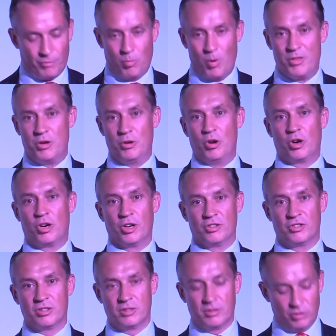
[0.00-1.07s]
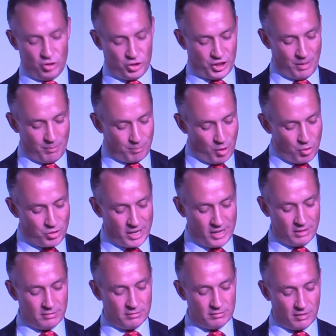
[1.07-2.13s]
Whether you look at
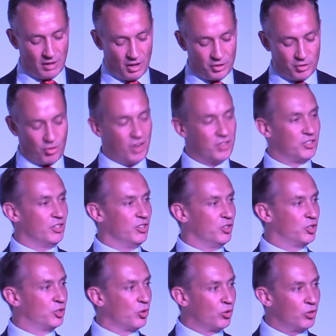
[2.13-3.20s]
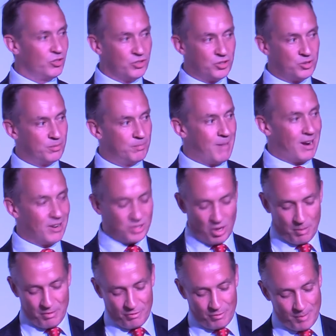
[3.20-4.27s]
shipbroking, underwriting and insurance,
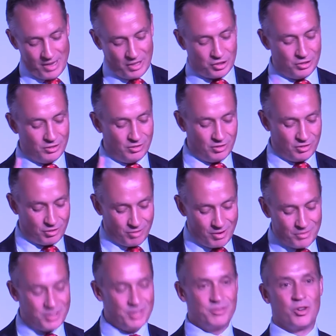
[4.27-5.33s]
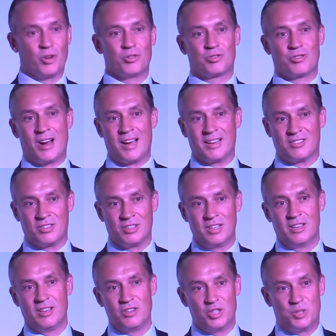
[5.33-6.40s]
maritime information, derivative contracts,
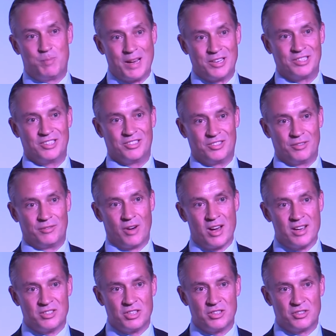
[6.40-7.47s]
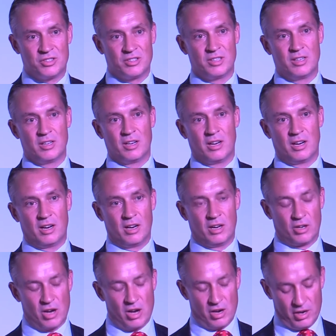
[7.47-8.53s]
specialist advisors
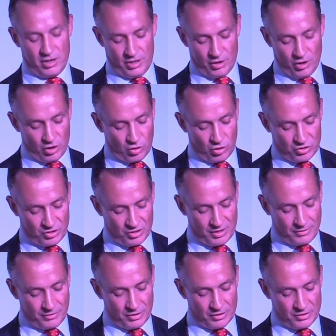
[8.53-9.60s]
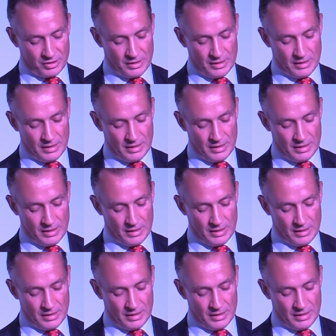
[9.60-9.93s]
across the different